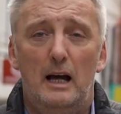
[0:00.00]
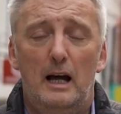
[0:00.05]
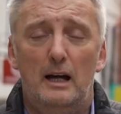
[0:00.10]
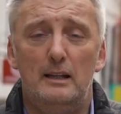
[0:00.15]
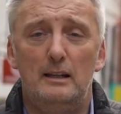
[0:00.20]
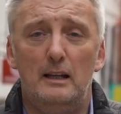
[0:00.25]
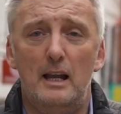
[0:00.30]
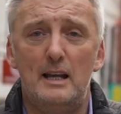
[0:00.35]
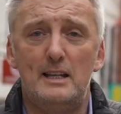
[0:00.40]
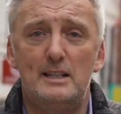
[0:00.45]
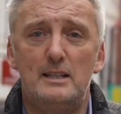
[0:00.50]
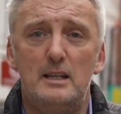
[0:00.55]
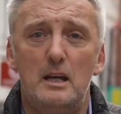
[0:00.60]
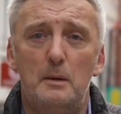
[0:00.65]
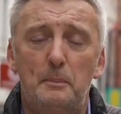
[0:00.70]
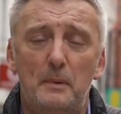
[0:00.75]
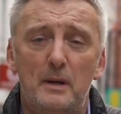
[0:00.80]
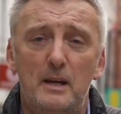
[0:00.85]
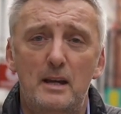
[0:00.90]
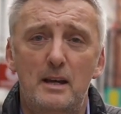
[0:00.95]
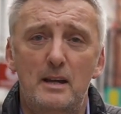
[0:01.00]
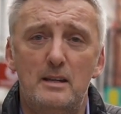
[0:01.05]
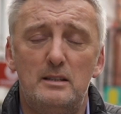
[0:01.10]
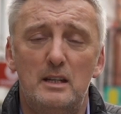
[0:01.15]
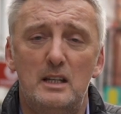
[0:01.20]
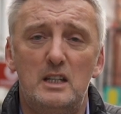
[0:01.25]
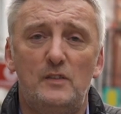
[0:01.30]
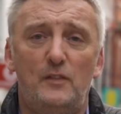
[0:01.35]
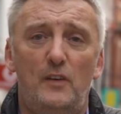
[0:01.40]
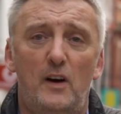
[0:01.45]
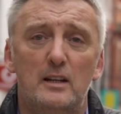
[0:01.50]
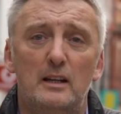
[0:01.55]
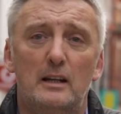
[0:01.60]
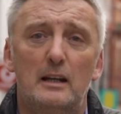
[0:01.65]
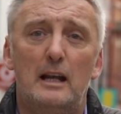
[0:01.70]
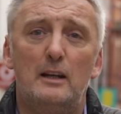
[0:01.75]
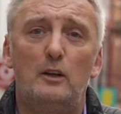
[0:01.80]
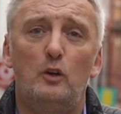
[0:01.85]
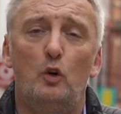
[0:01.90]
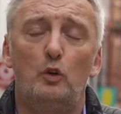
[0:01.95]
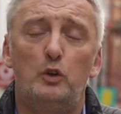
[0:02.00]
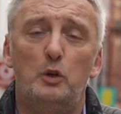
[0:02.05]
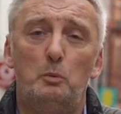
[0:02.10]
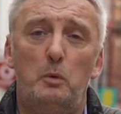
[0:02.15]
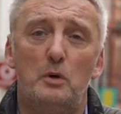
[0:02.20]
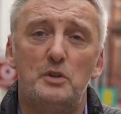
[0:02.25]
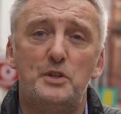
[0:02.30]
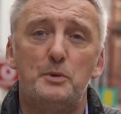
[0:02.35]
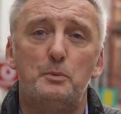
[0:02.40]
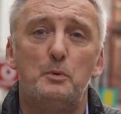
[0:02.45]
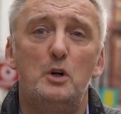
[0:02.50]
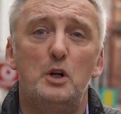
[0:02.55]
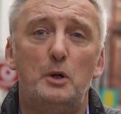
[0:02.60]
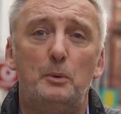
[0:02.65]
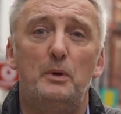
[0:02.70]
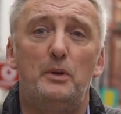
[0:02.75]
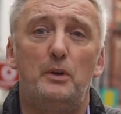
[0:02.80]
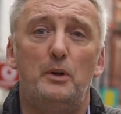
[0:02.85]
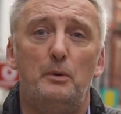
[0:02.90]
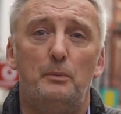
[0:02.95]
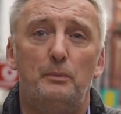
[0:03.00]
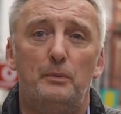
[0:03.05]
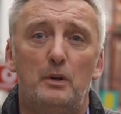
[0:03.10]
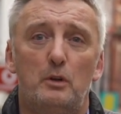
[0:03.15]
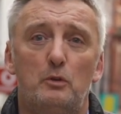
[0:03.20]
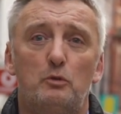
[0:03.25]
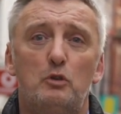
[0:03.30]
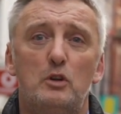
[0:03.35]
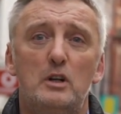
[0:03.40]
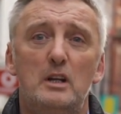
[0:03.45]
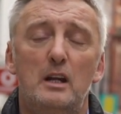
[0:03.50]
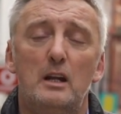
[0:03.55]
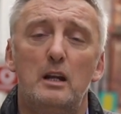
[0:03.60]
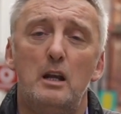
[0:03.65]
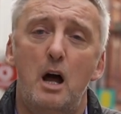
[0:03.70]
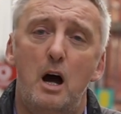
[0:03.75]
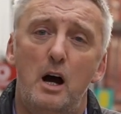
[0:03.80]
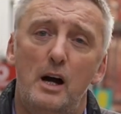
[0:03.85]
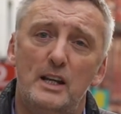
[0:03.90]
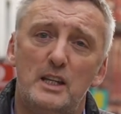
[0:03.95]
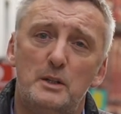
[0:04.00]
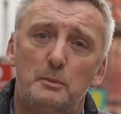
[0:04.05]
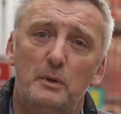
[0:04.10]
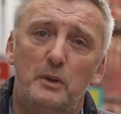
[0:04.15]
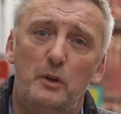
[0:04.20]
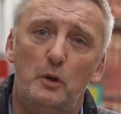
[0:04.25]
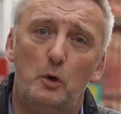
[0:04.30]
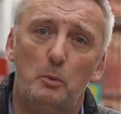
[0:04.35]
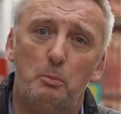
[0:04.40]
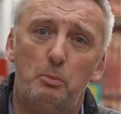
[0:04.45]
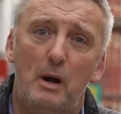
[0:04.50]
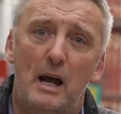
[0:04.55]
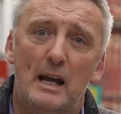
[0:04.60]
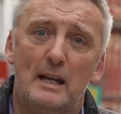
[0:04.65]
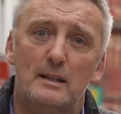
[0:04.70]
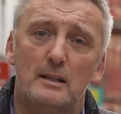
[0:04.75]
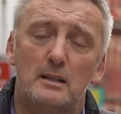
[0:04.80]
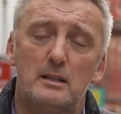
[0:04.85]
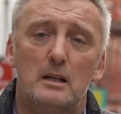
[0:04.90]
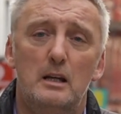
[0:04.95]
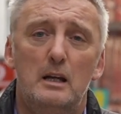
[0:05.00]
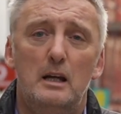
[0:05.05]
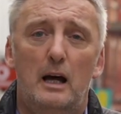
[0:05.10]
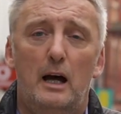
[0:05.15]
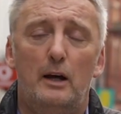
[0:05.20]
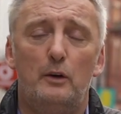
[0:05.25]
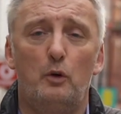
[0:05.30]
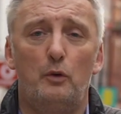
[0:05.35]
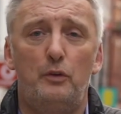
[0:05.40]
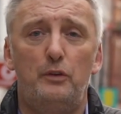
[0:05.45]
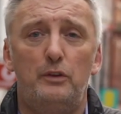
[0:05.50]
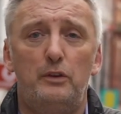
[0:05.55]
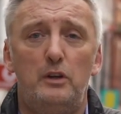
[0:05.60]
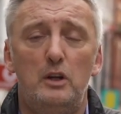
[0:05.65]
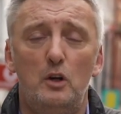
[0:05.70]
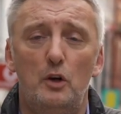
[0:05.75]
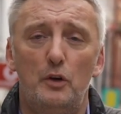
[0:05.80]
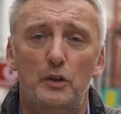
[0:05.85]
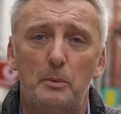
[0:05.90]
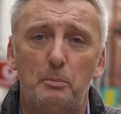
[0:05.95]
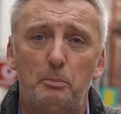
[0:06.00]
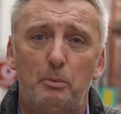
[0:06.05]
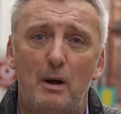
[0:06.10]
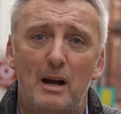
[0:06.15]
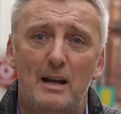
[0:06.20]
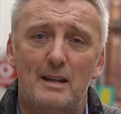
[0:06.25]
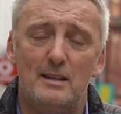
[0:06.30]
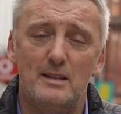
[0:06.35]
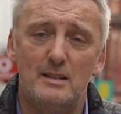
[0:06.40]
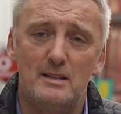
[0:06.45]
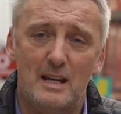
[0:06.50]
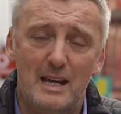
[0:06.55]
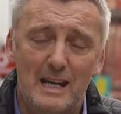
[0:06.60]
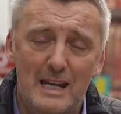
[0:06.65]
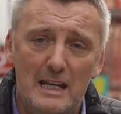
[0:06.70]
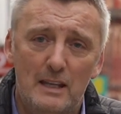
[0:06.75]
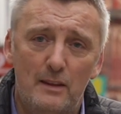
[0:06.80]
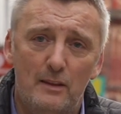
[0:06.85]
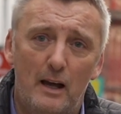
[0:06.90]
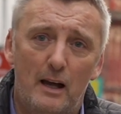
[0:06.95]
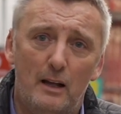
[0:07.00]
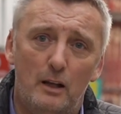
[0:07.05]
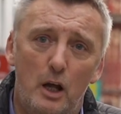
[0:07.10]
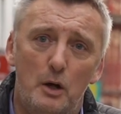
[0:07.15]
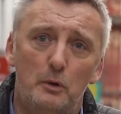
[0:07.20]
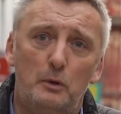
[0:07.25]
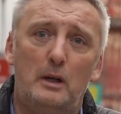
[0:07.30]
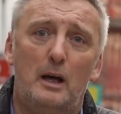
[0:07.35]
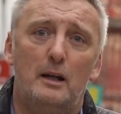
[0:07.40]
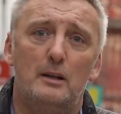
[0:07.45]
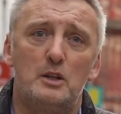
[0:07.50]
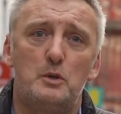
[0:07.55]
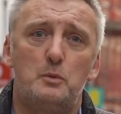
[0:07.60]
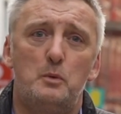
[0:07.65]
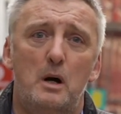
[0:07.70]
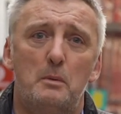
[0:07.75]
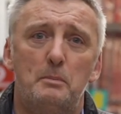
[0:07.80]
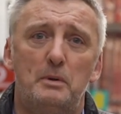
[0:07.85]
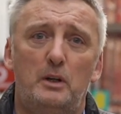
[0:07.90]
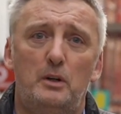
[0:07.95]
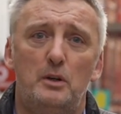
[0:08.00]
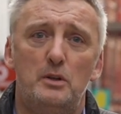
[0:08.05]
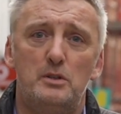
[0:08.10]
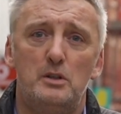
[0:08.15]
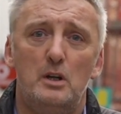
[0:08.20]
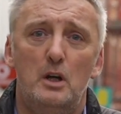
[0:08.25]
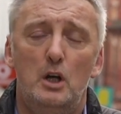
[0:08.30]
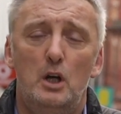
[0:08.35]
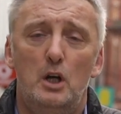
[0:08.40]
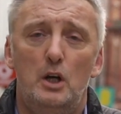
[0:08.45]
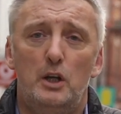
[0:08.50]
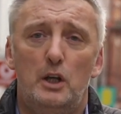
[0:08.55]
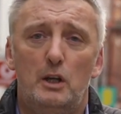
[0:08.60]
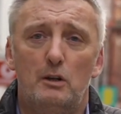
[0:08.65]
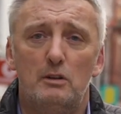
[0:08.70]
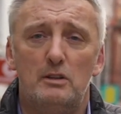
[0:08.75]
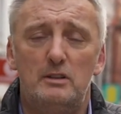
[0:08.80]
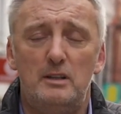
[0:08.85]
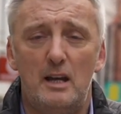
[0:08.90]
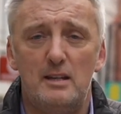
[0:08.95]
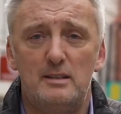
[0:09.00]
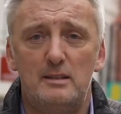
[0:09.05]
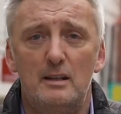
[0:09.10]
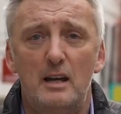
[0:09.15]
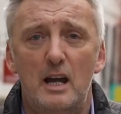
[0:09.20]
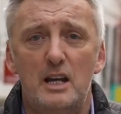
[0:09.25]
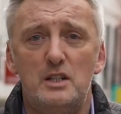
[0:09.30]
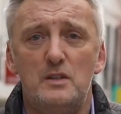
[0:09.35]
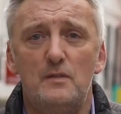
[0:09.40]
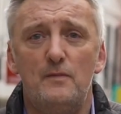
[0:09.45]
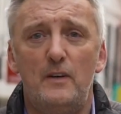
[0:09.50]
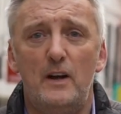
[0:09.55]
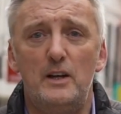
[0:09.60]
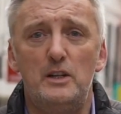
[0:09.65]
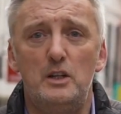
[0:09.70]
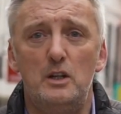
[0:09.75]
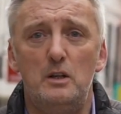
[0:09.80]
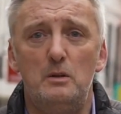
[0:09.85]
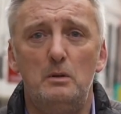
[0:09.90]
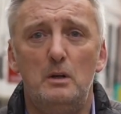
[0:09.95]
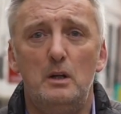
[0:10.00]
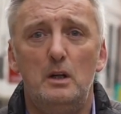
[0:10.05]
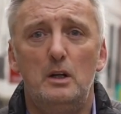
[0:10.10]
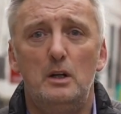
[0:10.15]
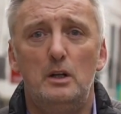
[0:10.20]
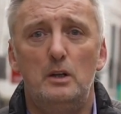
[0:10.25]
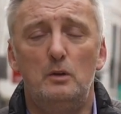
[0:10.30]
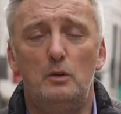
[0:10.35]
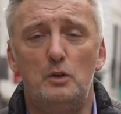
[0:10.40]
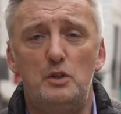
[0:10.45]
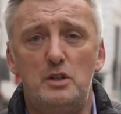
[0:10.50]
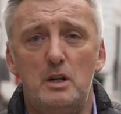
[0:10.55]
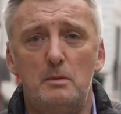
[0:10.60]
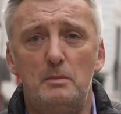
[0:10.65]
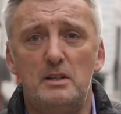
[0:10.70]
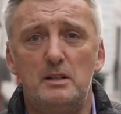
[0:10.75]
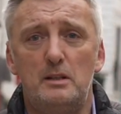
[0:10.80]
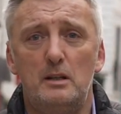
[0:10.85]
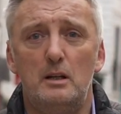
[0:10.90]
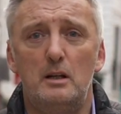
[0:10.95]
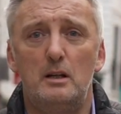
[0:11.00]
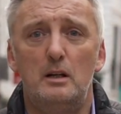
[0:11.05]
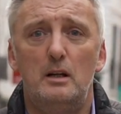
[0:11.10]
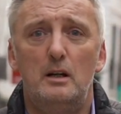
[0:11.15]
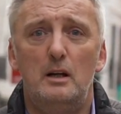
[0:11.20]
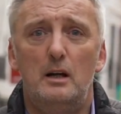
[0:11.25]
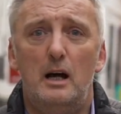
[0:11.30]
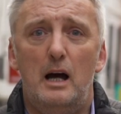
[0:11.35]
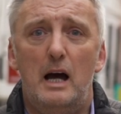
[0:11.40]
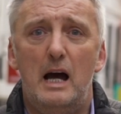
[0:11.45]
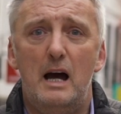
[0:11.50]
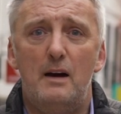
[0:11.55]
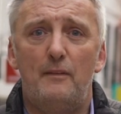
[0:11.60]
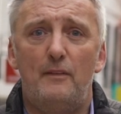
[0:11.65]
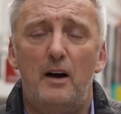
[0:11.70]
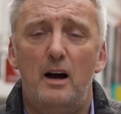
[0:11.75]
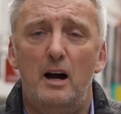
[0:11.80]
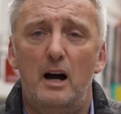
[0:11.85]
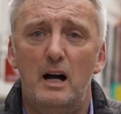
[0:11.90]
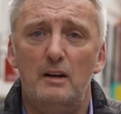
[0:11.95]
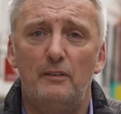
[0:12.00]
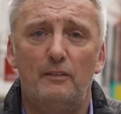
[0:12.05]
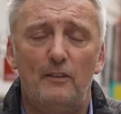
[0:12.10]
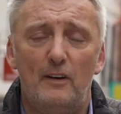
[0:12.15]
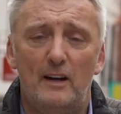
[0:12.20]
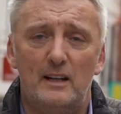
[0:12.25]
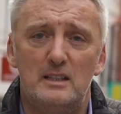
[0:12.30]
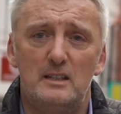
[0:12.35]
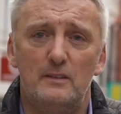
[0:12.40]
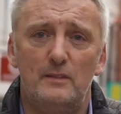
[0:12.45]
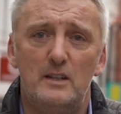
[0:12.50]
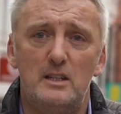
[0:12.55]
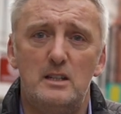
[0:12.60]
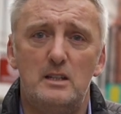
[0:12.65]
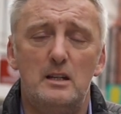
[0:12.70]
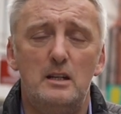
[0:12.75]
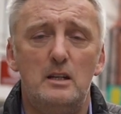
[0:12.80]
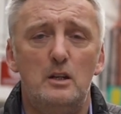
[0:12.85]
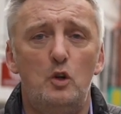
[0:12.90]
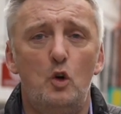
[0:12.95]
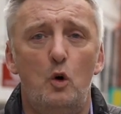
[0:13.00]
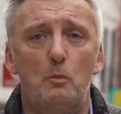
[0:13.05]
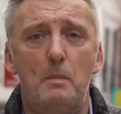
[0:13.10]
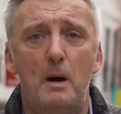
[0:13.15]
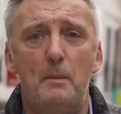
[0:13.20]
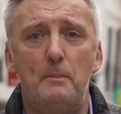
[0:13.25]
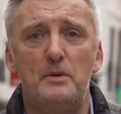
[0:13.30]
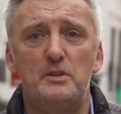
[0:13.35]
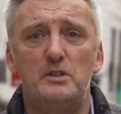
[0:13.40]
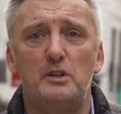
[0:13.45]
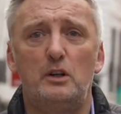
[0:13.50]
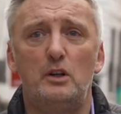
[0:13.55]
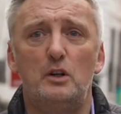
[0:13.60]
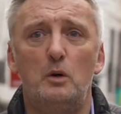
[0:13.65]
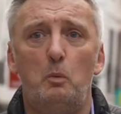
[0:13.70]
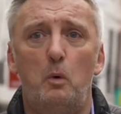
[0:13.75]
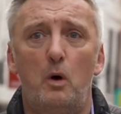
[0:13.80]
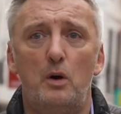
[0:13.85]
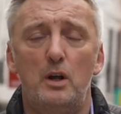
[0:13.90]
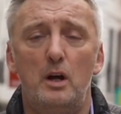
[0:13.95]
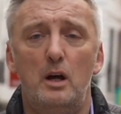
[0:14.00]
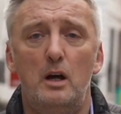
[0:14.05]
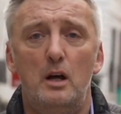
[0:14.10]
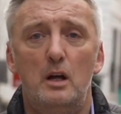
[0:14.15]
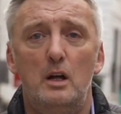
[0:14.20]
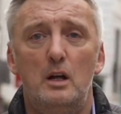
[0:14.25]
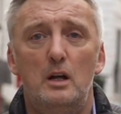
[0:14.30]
And the last tip is find a landlord that wants to work with you, that really aligns with your brand and all the other brands in that locale as well, because you're a destination venue, your gym is going to have a hive of activity, your members are going to want to